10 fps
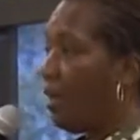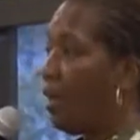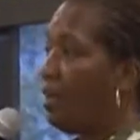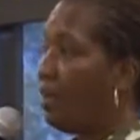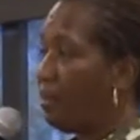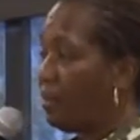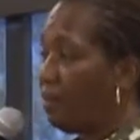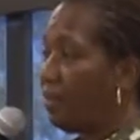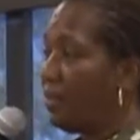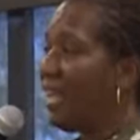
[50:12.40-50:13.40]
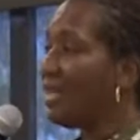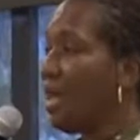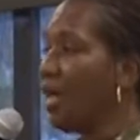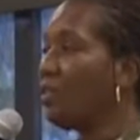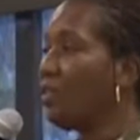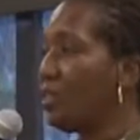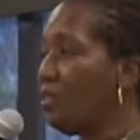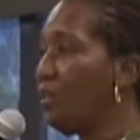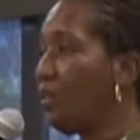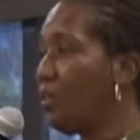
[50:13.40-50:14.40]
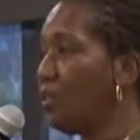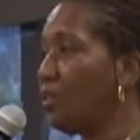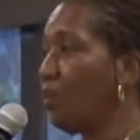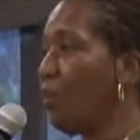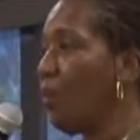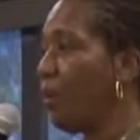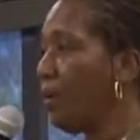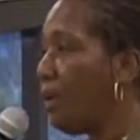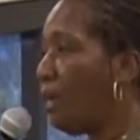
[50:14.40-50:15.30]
uh, technology in order to support